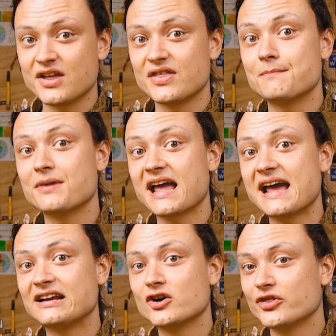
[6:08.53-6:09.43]
Then by
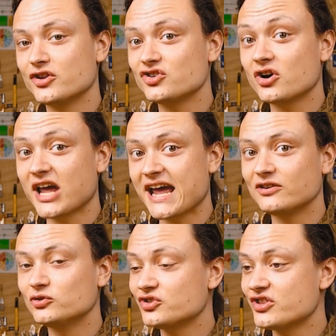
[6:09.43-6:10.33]
adding on the dot
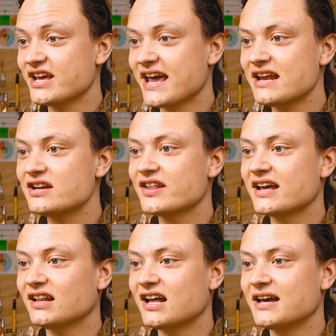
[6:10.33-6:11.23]
angle to the end of
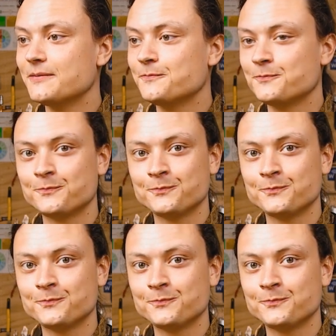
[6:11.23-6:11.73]
that line,